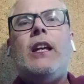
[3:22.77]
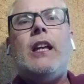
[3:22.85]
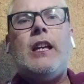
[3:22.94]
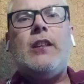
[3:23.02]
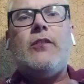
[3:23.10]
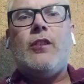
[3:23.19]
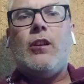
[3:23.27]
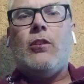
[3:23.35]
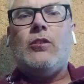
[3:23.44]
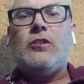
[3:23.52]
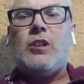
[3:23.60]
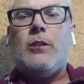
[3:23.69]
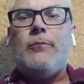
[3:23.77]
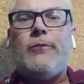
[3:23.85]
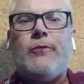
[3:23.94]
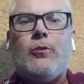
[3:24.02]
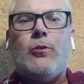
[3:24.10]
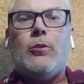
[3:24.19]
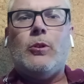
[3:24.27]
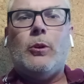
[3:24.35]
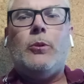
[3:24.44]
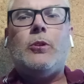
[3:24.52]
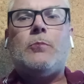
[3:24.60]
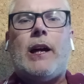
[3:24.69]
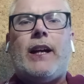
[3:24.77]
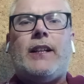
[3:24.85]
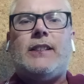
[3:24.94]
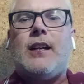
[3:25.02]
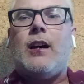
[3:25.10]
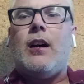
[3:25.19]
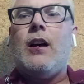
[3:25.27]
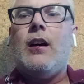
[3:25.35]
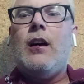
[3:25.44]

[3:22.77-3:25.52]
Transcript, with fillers: in the long term for Lucas Paquetá,